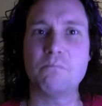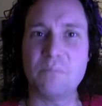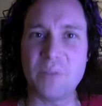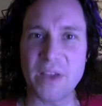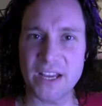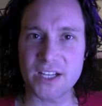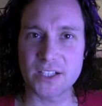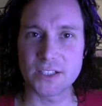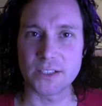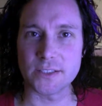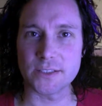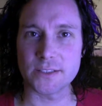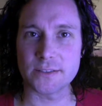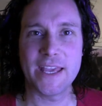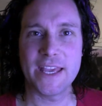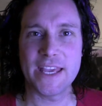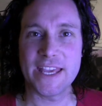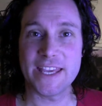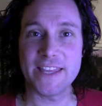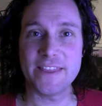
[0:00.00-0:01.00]
Pickled,
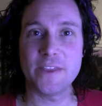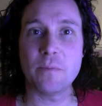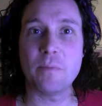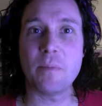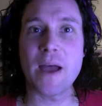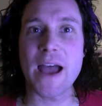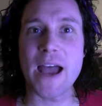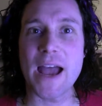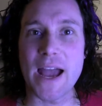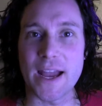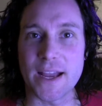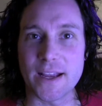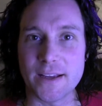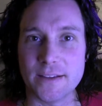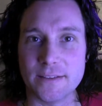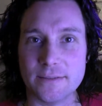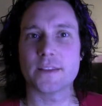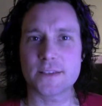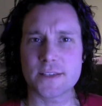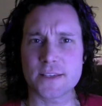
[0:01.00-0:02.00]
in the bag.
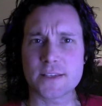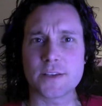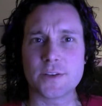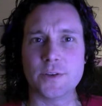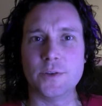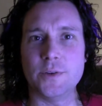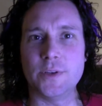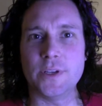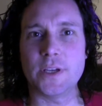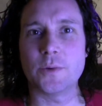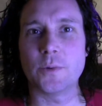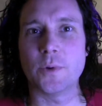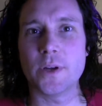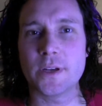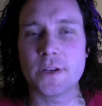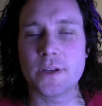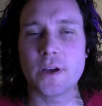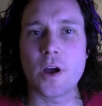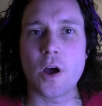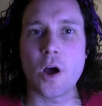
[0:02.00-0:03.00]
this is a unique
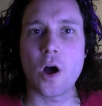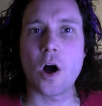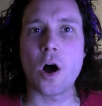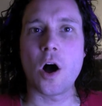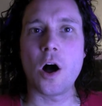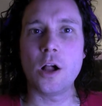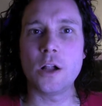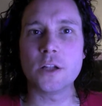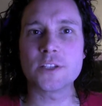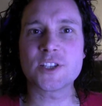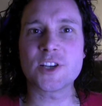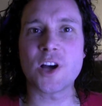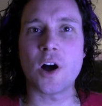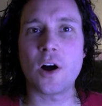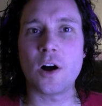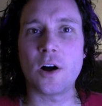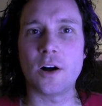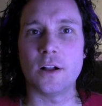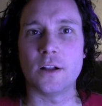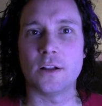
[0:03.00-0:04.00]
one. All
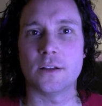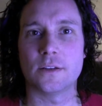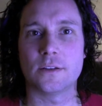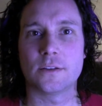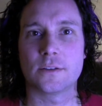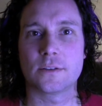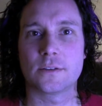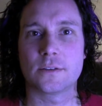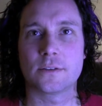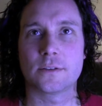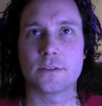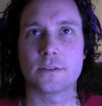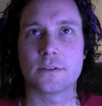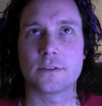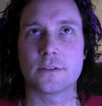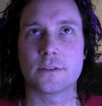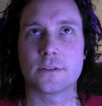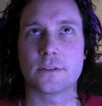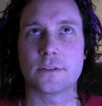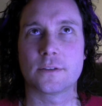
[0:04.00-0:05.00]
tall.
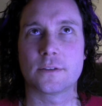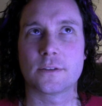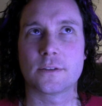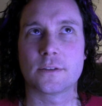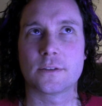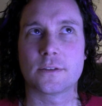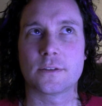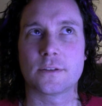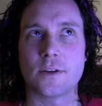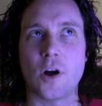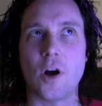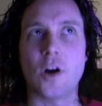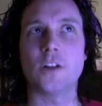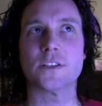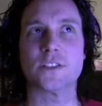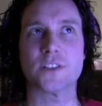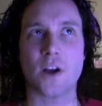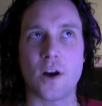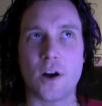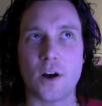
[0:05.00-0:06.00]

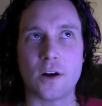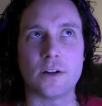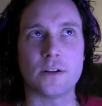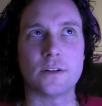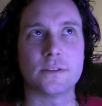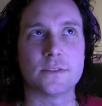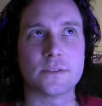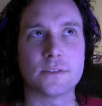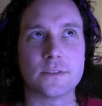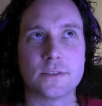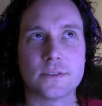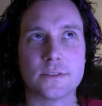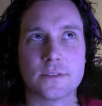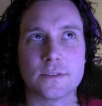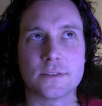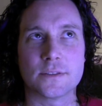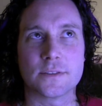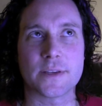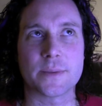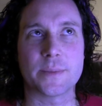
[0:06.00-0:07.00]
All tall.
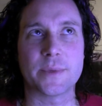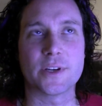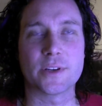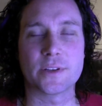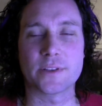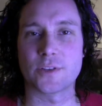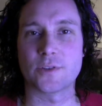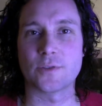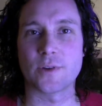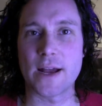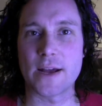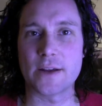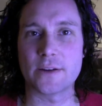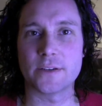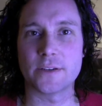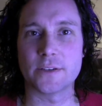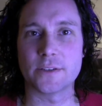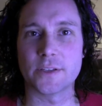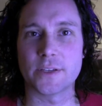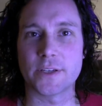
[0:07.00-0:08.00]
Does that mean you're on the ground
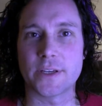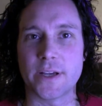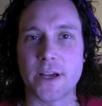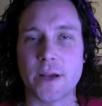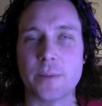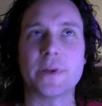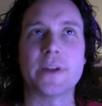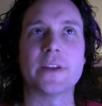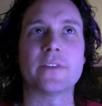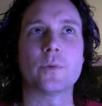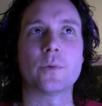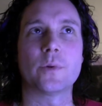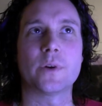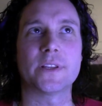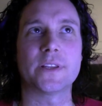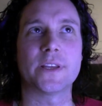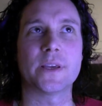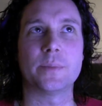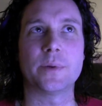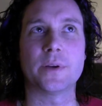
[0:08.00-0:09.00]
and you're looking up at everyone
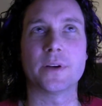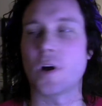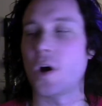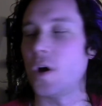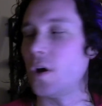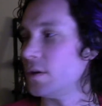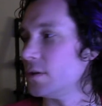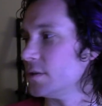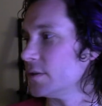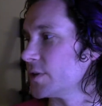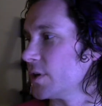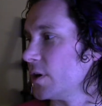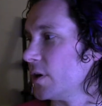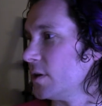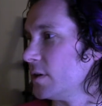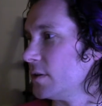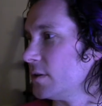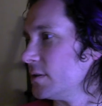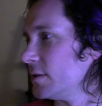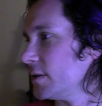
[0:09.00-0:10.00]
and they appear all
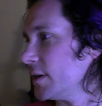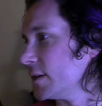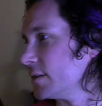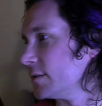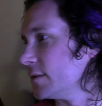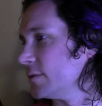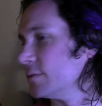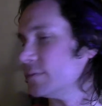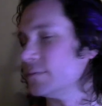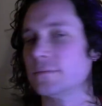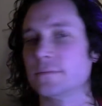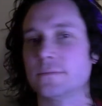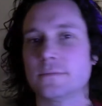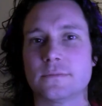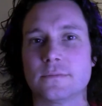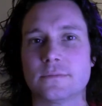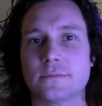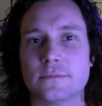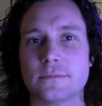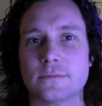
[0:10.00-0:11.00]
tall? I don't know.
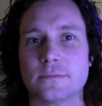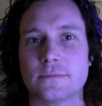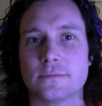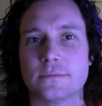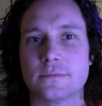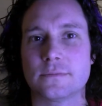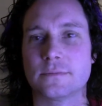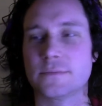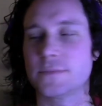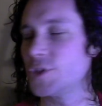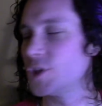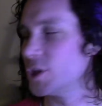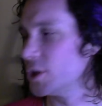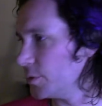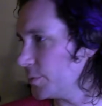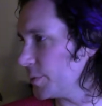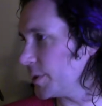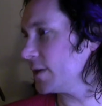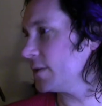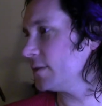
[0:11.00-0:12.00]

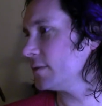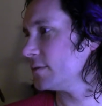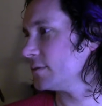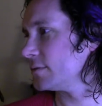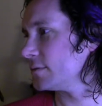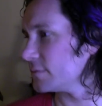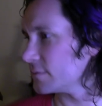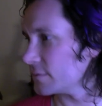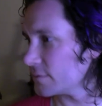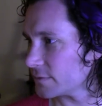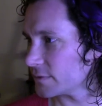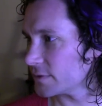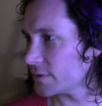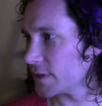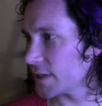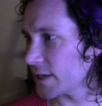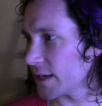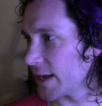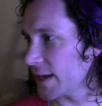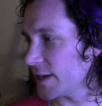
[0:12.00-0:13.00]
Chalupa?
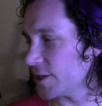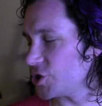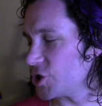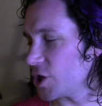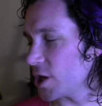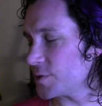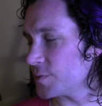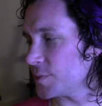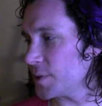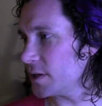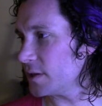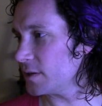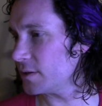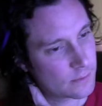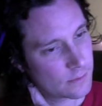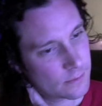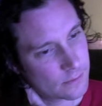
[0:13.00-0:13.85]
Can I get a judgment?